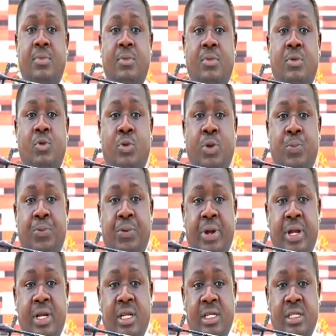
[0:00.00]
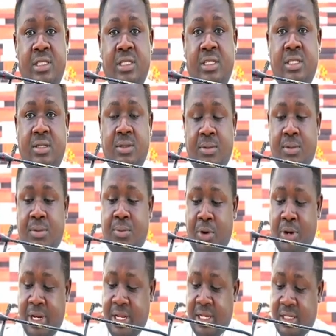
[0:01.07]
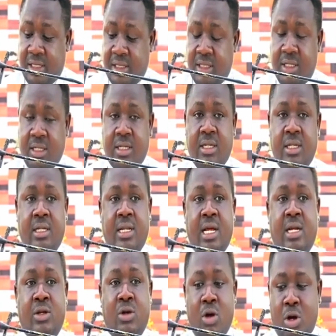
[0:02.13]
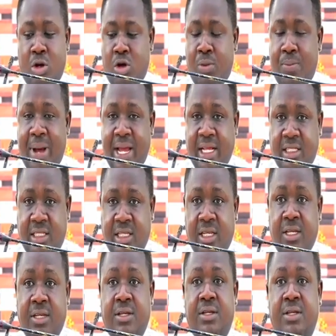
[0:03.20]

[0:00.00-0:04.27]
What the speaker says: We pray this morning that God Almighty